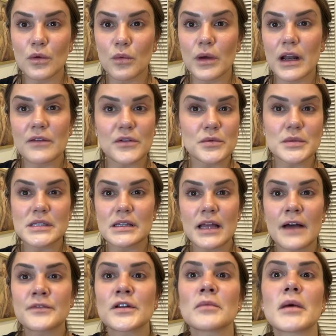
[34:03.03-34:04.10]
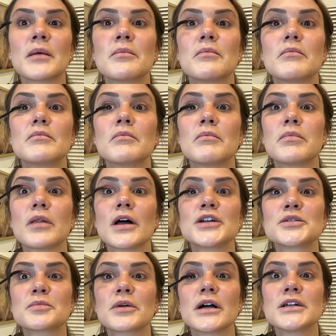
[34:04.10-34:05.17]
whatever was left on my
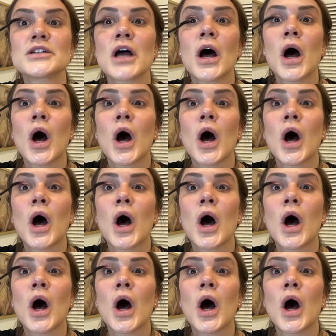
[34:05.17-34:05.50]
blush brush.